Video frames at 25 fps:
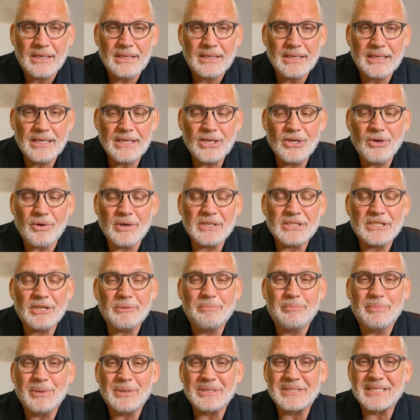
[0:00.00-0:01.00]
The ego is the
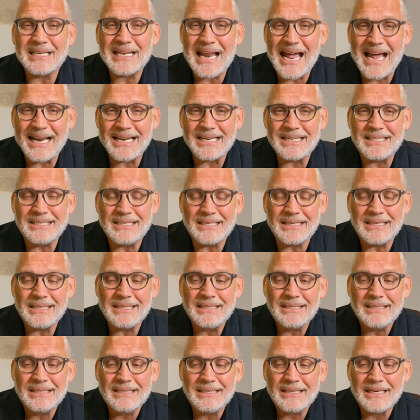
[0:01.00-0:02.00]
personality,
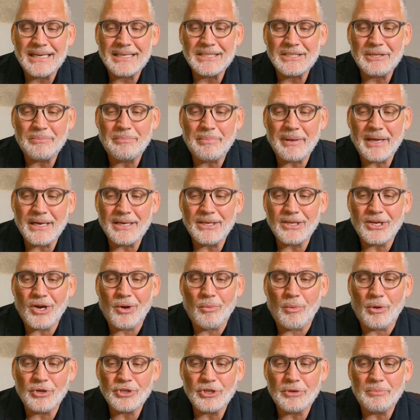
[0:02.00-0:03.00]
and depending on what